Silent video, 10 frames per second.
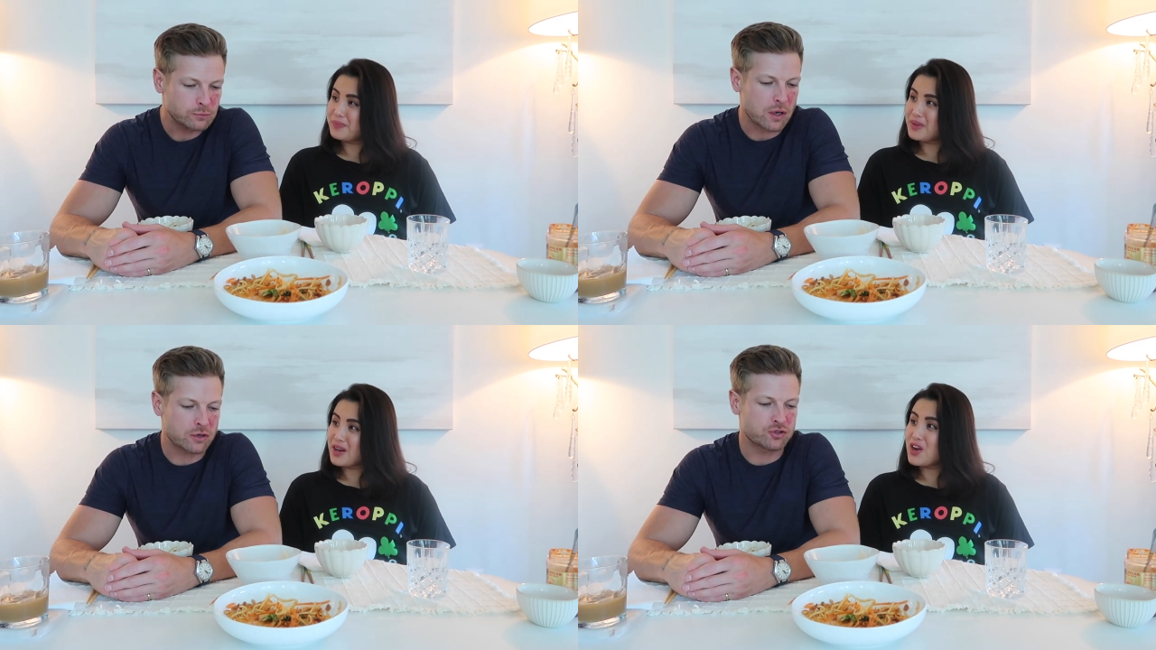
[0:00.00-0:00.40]

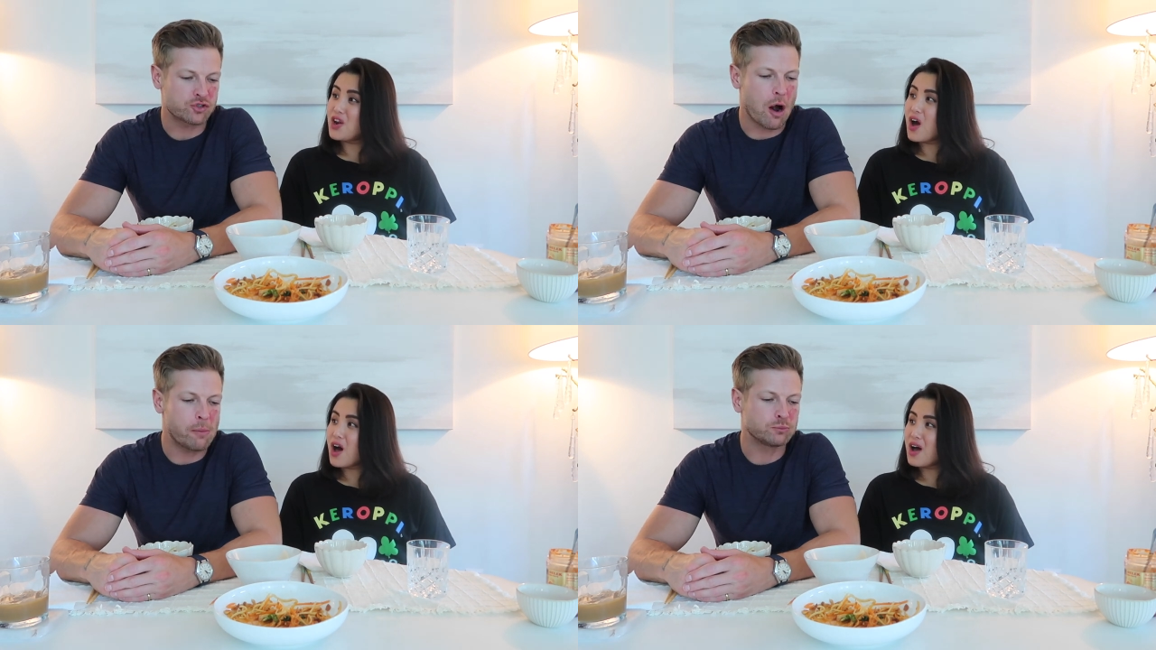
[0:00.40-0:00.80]
Speaker 1: I could
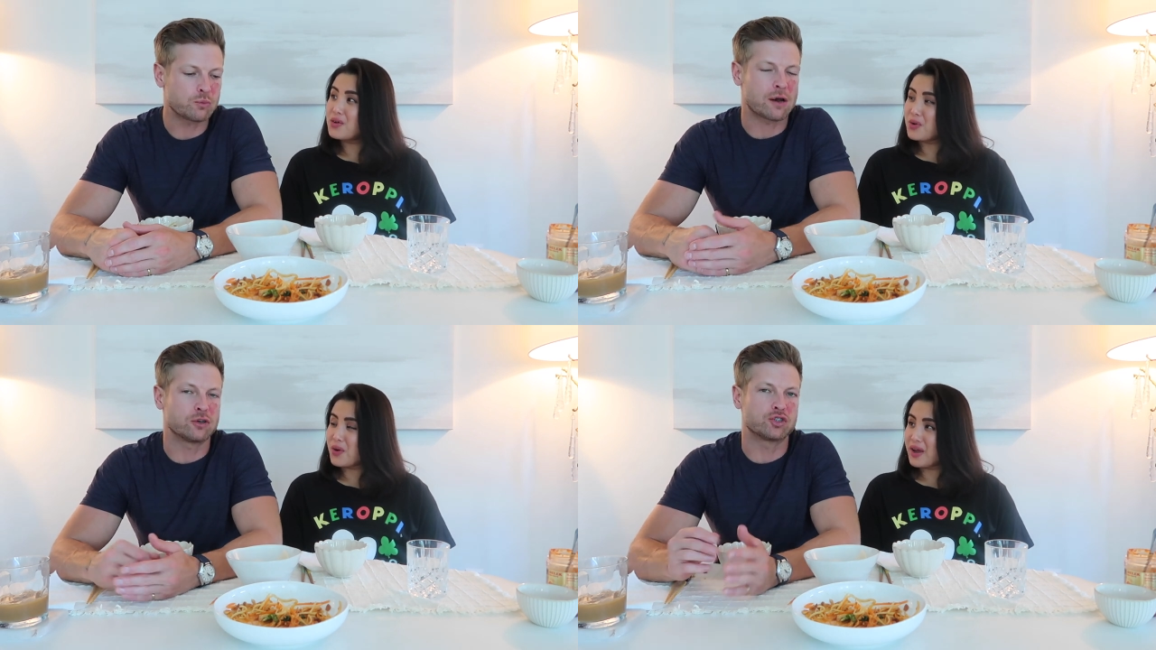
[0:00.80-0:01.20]
stop.
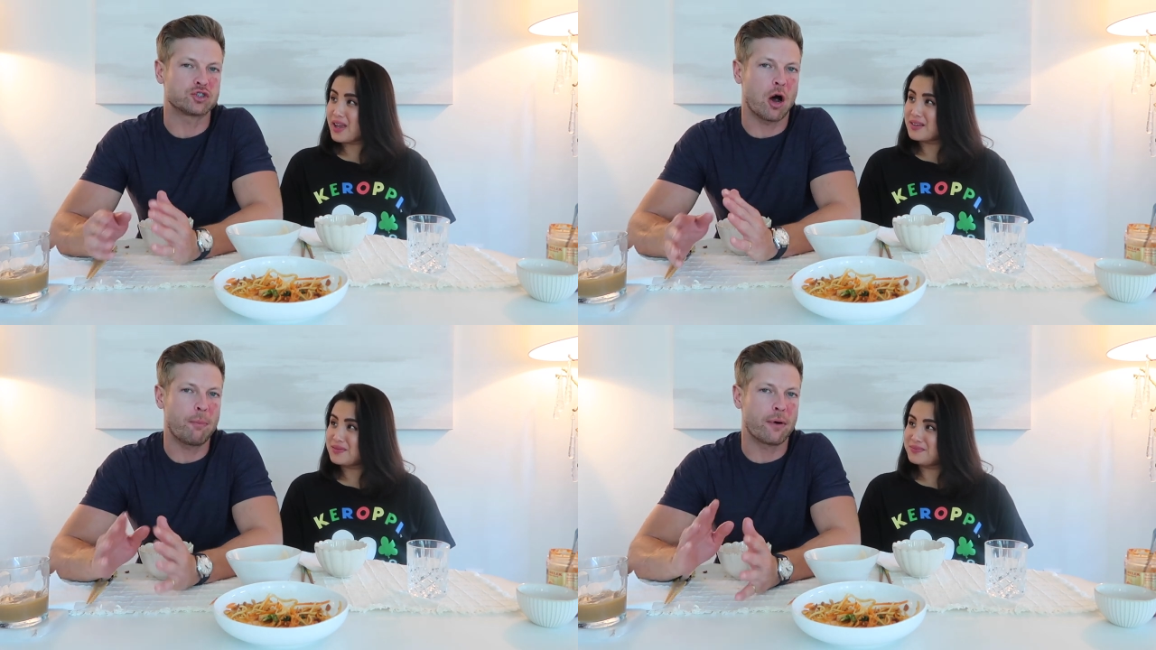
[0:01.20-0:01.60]
I could
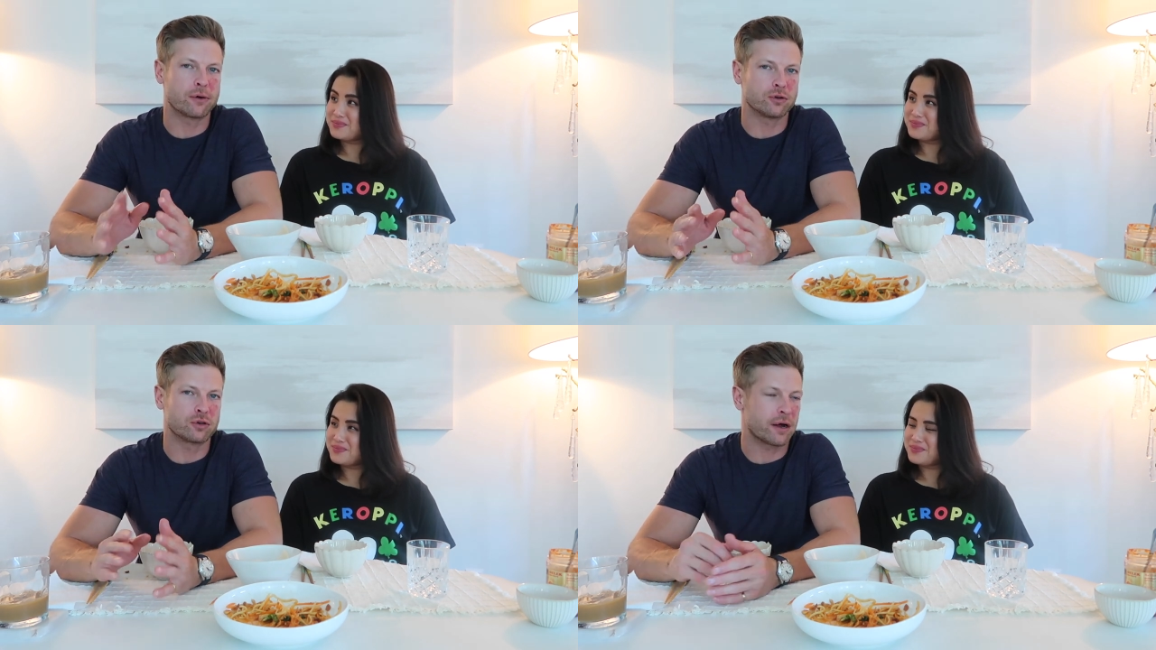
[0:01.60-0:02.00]
stop or I
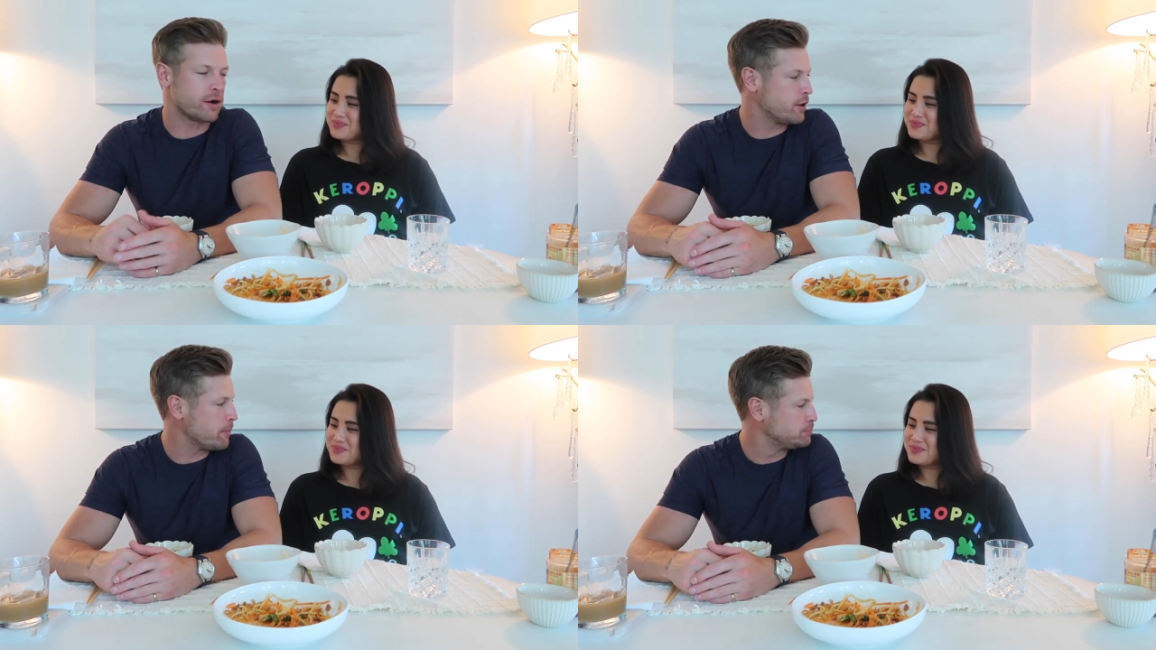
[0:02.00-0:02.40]
could carry
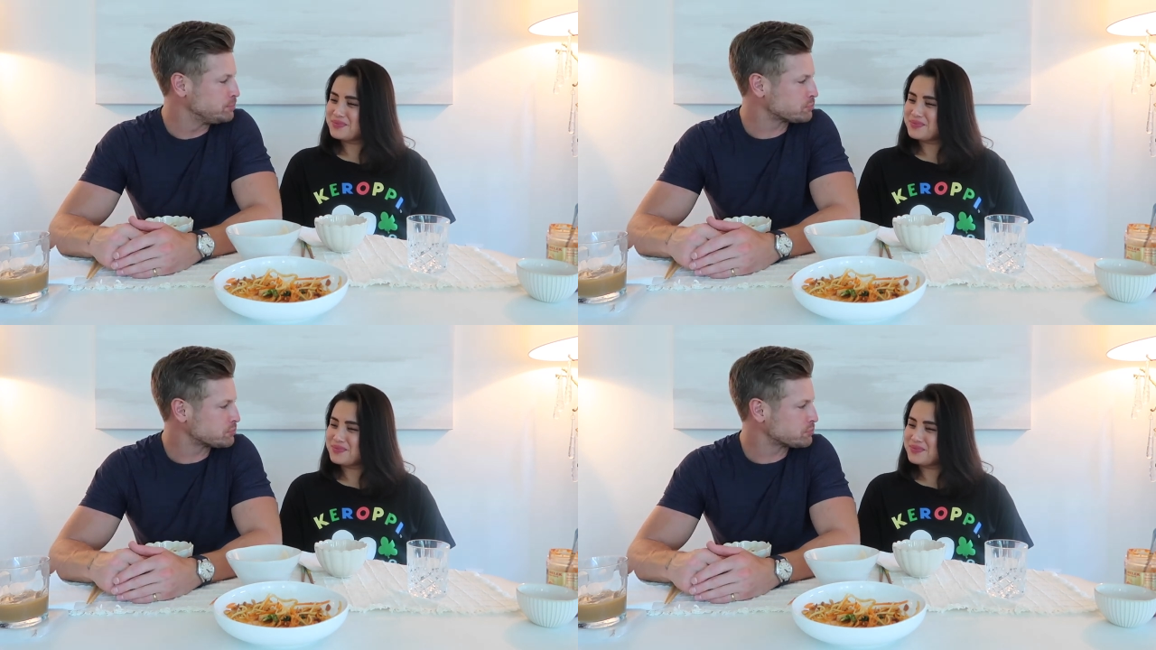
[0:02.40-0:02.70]
on.